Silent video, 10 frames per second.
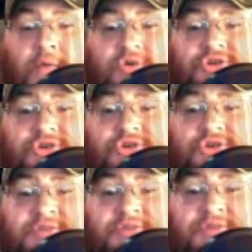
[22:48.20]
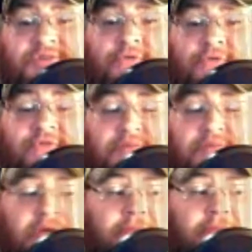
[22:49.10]
where she was the powerful
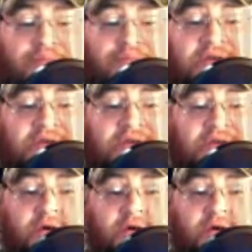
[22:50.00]
female mouthpiece.